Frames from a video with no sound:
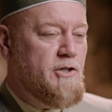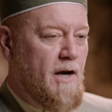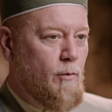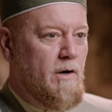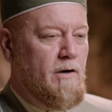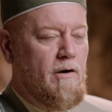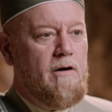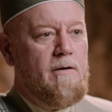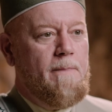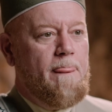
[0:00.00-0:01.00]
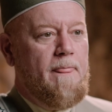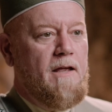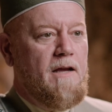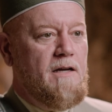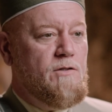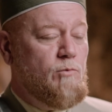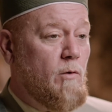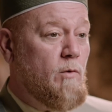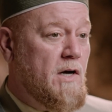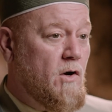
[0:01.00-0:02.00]
that we learn is
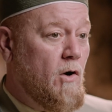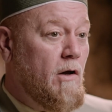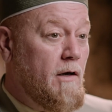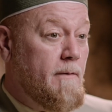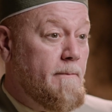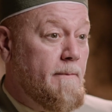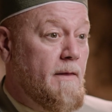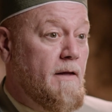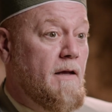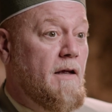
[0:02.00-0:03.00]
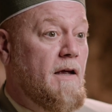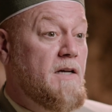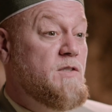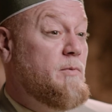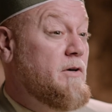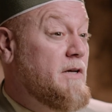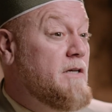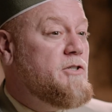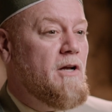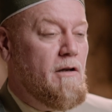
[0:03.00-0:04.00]
what we call
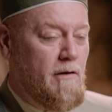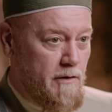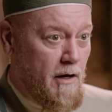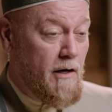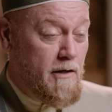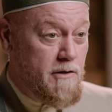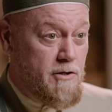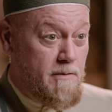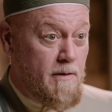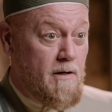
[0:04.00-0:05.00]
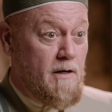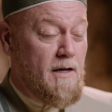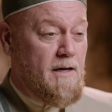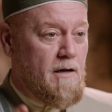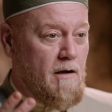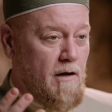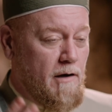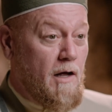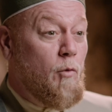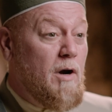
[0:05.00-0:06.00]
experiential knowledge.
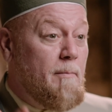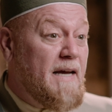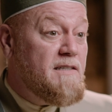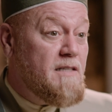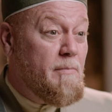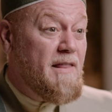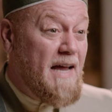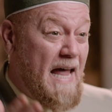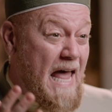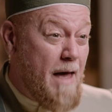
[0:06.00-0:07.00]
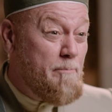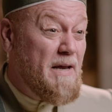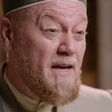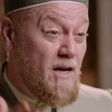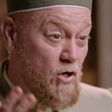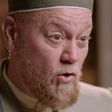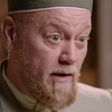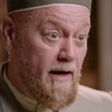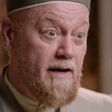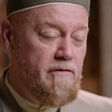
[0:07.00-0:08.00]
Allah will make something happen in your
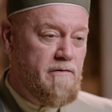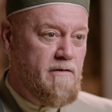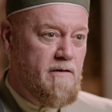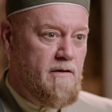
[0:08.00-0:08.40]
life.